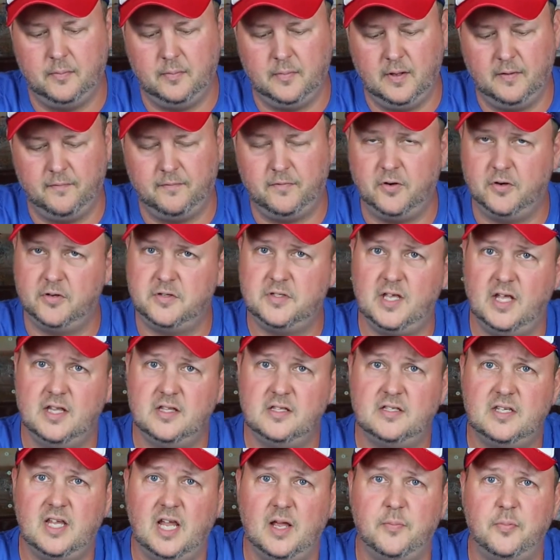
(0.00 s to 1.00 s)
if they're sent
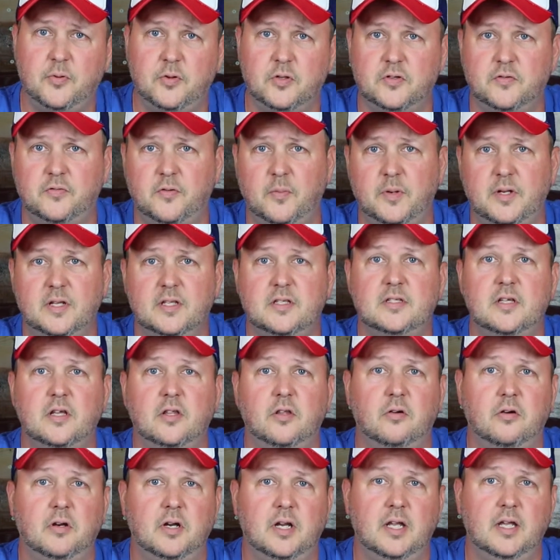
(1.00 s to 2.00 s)
samples from a
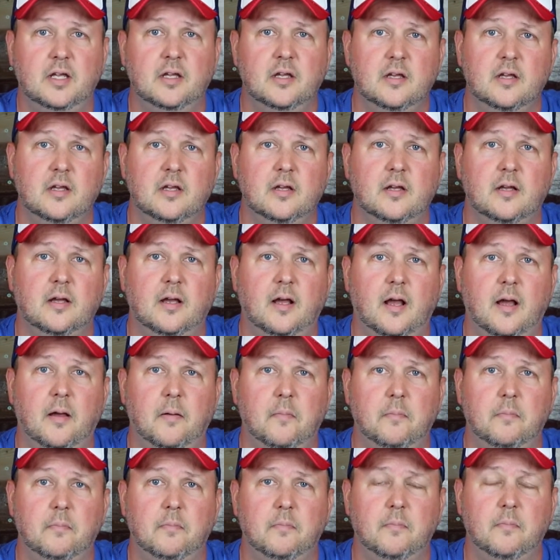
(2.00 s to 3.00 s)
distillery,
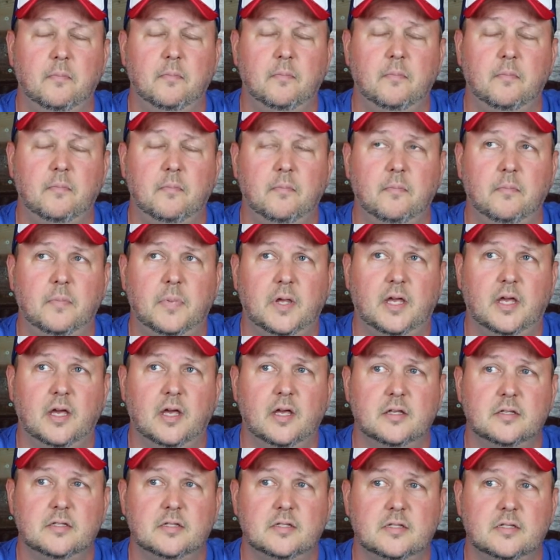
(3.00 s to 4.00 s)

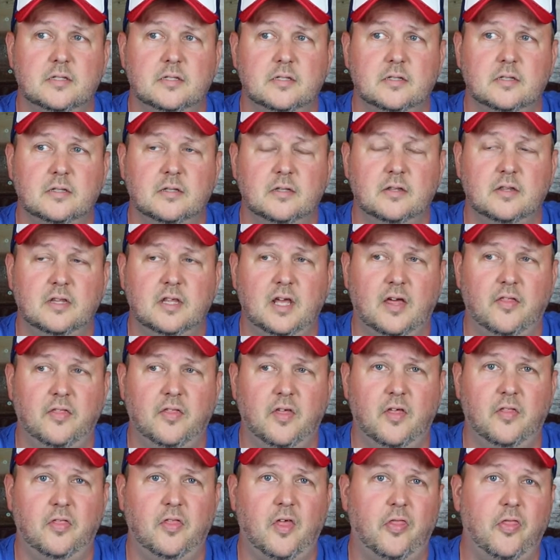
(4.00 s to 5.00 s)
because
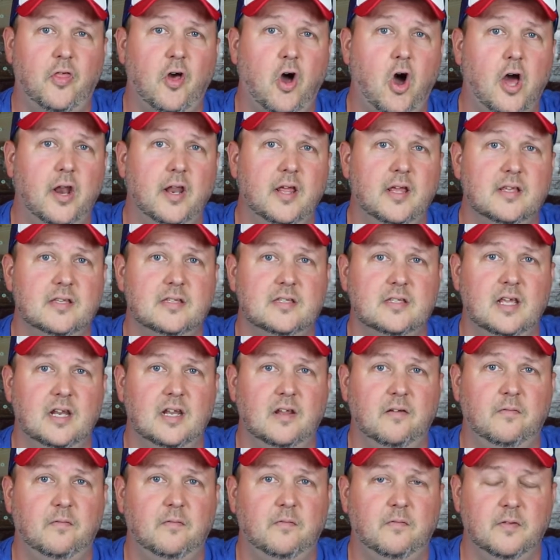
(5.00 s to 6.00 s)
the thought is that
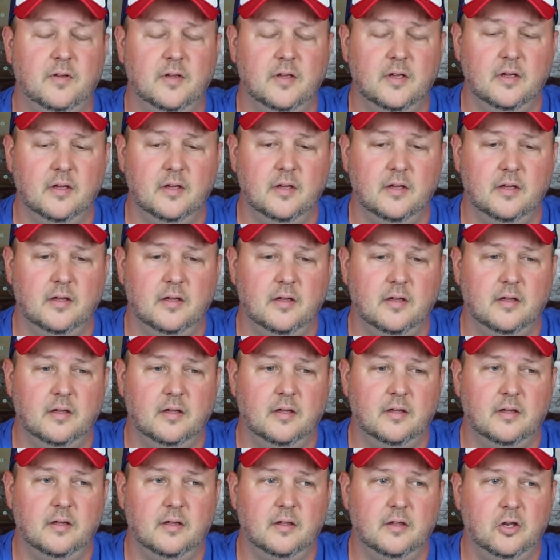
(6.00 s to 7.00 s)
if
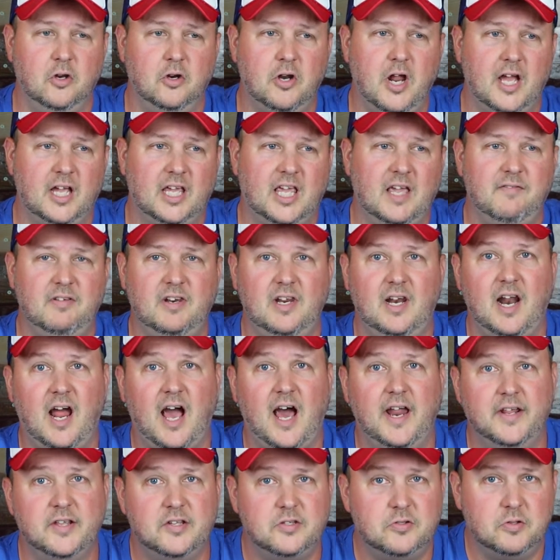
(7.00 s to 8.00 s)
you're not giving an
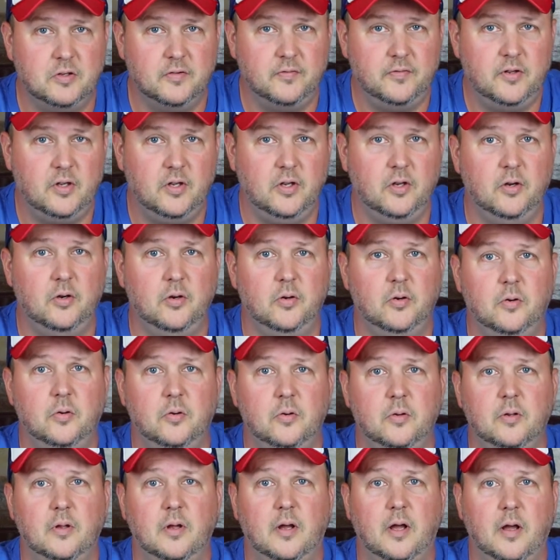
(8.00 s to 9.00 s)
honest
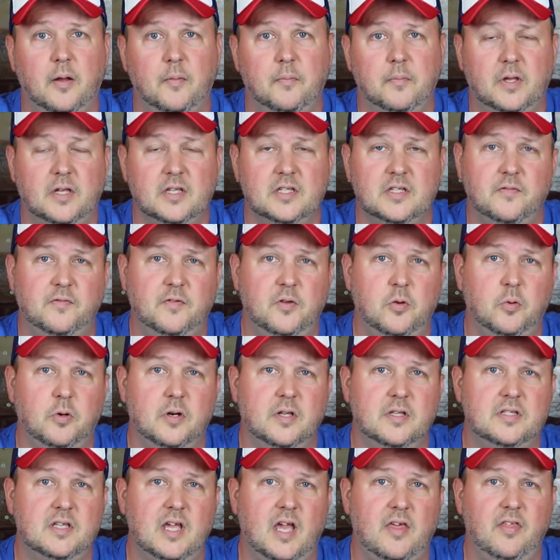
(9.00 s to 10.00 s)
review, because if you were
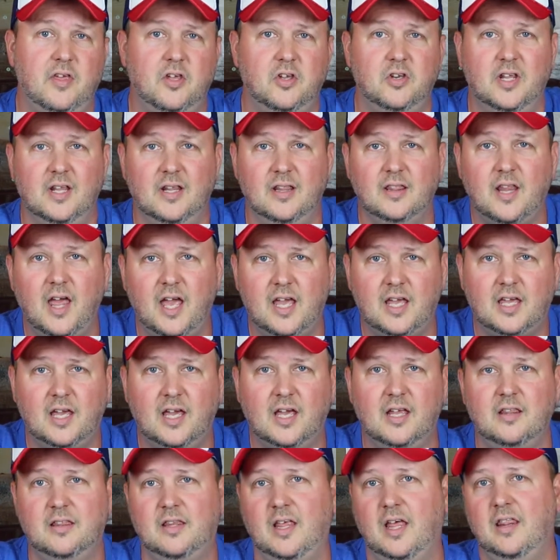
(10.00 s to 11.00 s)
to say that you didn't like
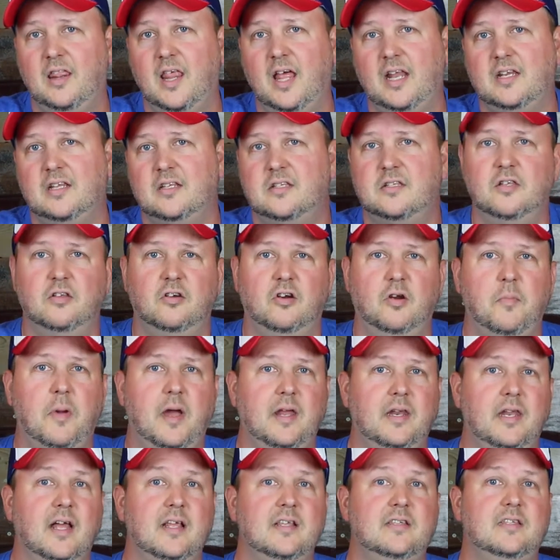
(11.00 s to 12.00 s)
it, then that distillery
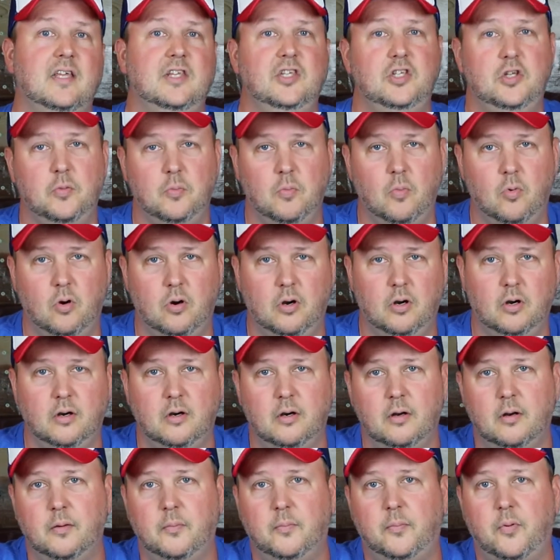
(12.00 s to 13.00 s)
might not send you more
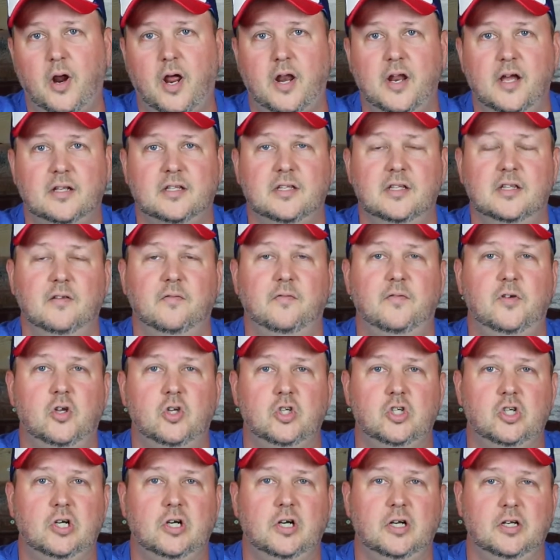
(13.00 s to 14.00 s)
product in the
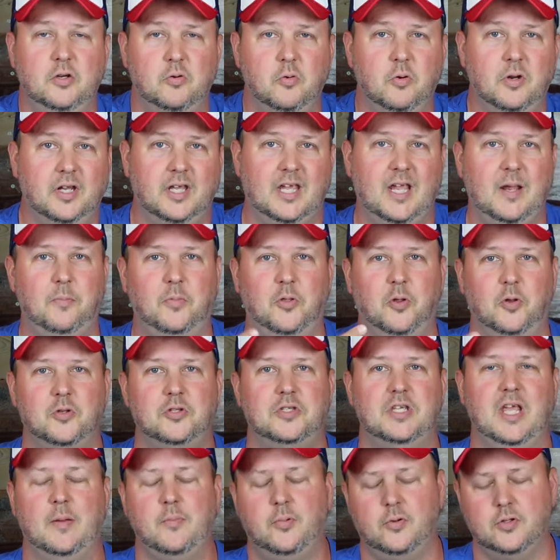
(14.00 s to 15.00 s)
future, and you want to keep those
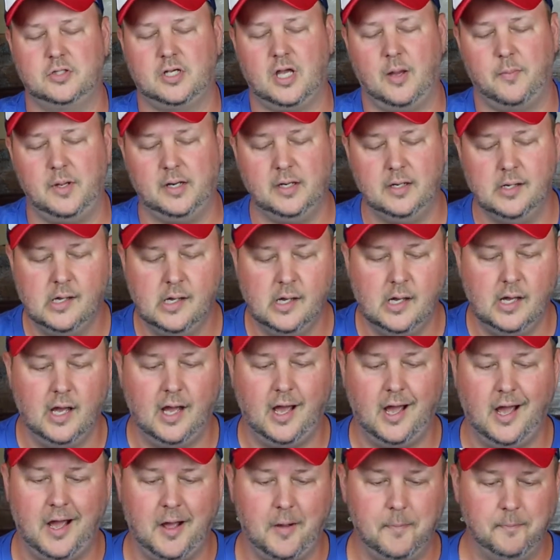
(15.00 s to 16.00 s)
samples coming.
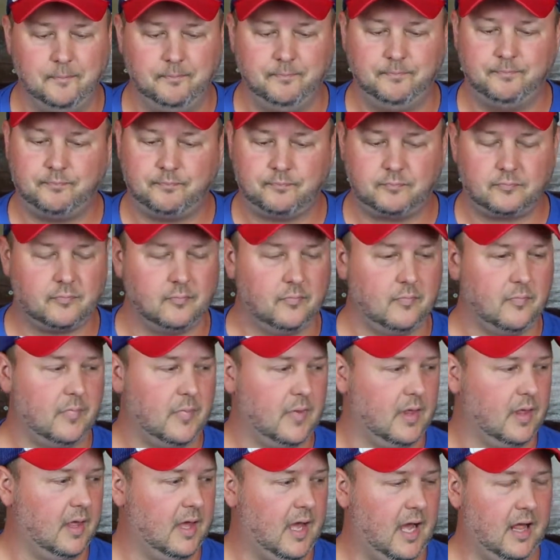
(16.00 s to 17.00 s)
I
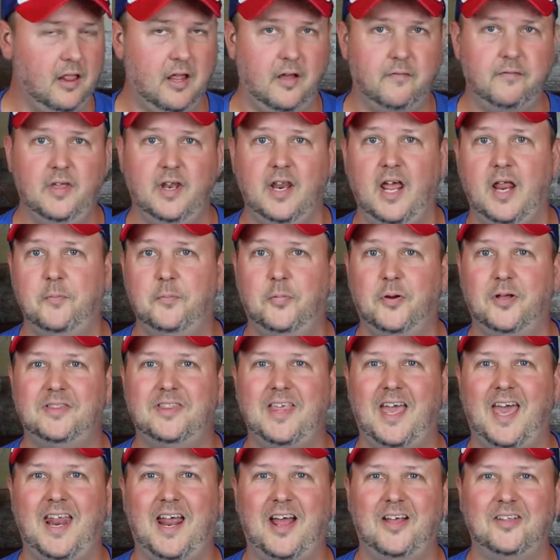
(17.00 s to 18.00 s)
love that Ed put
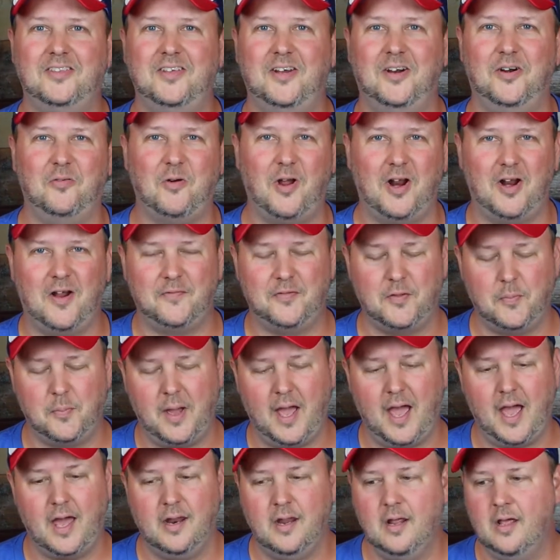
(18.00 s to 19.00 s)
that out there right off the
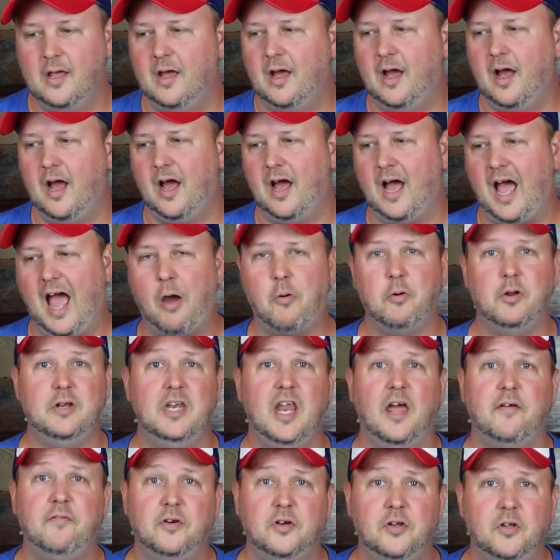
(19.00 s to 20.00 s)
bat. I would
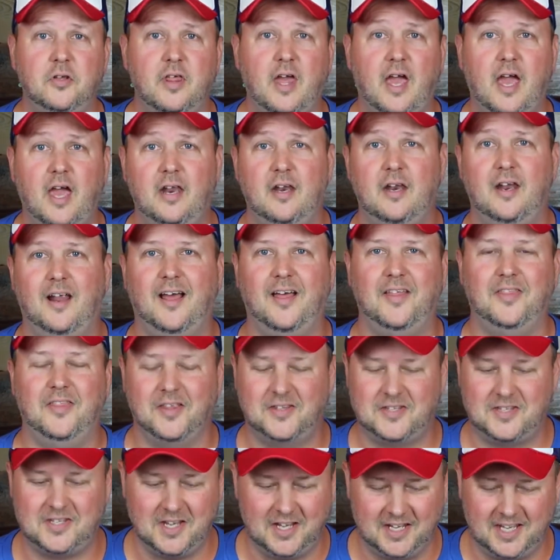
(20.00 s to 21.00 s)
never do that.
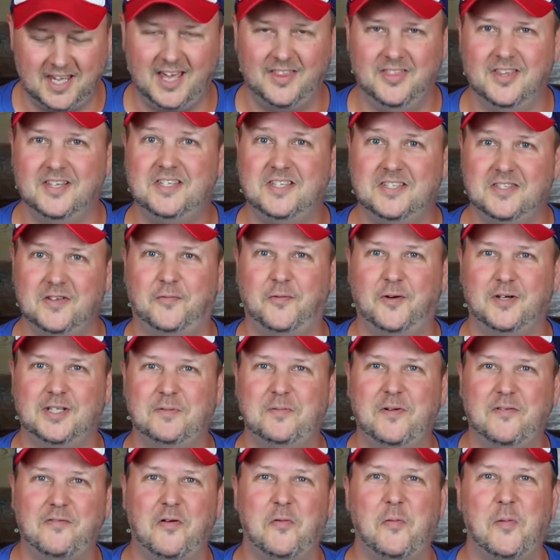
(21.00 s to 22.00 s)
This is the first
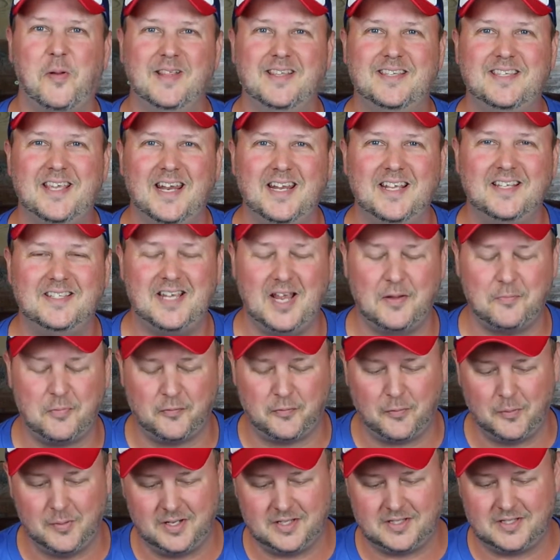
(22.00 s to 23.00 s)
time I've ever been sent a sample
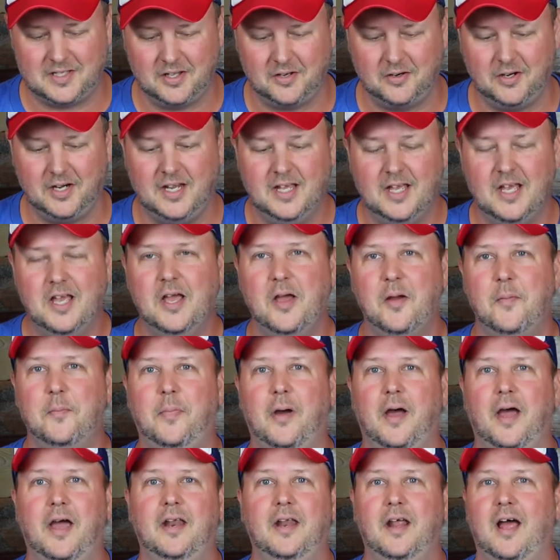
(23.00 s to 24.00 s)
from a distillery,
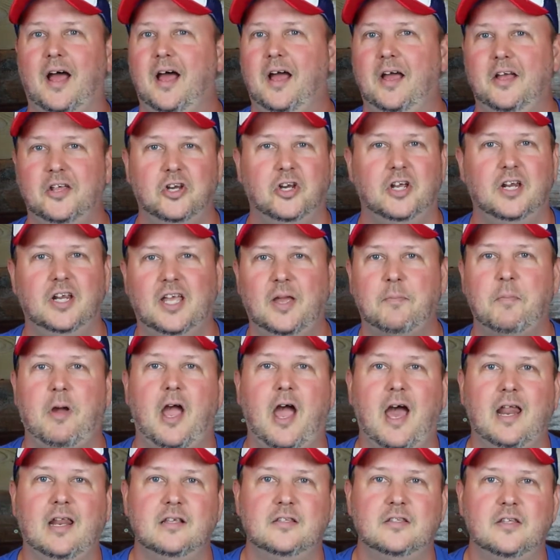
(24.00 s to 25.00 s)
but you're gonna get my
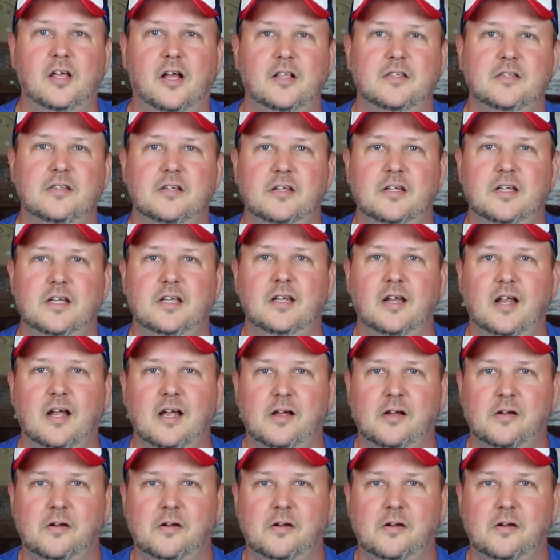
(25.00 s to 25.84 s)
honest thoughts on it.